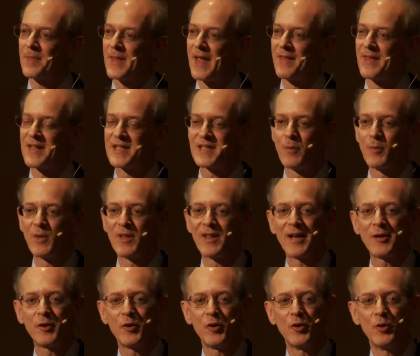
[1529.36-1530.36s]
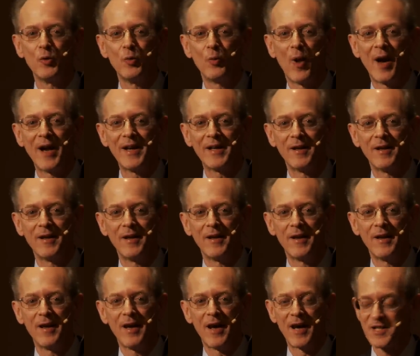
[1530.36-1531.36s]
And they said, We'd like you to write
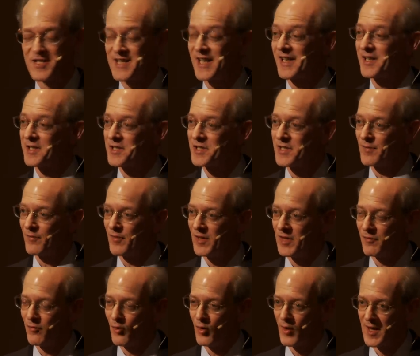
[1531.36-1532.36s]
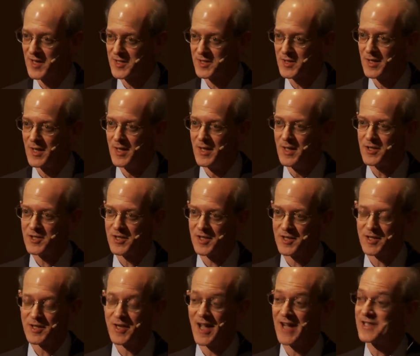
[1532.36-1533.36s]
a second symphony for us
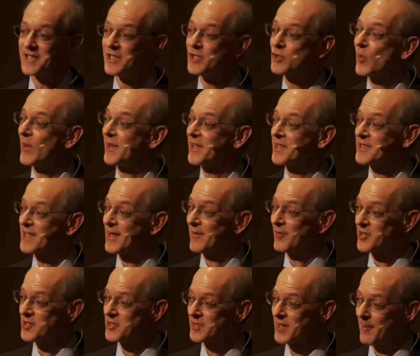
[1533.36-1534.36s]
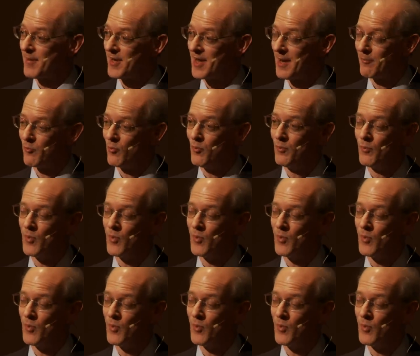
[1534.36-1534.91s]
since 1927 is coming up.